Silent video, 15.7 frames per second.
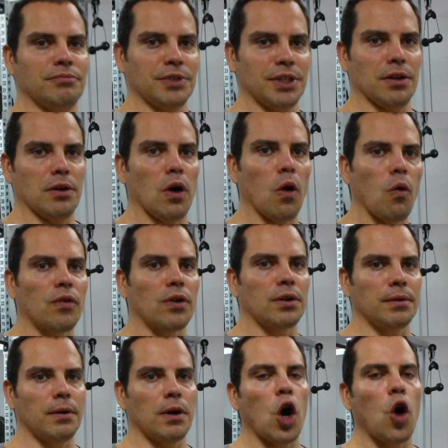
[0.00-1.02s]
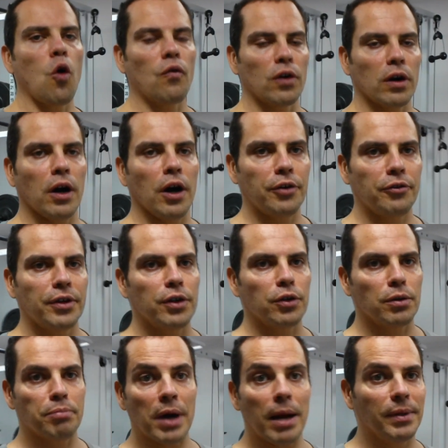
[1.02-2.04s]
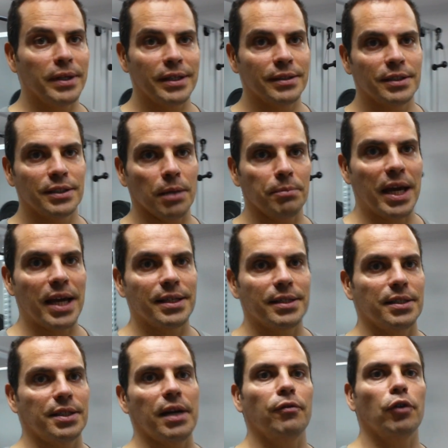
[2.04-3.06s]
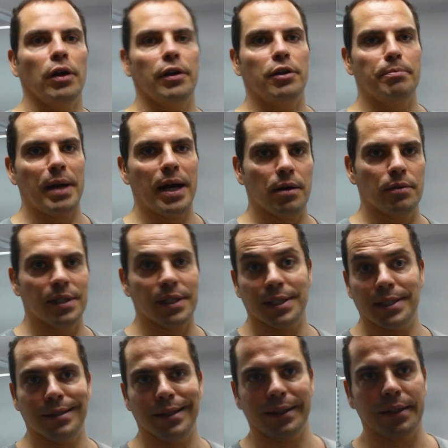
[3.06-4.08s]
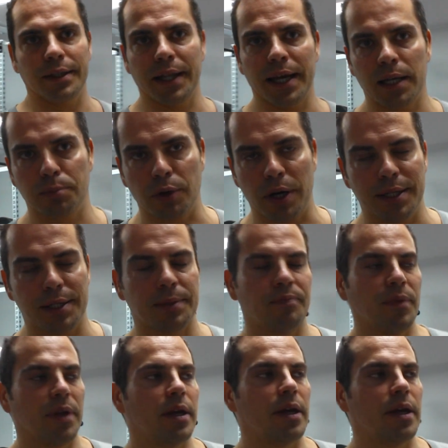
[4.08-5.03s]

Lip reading: you know, over 100, or probably in some cases several hundred pounds, as in like the leg press.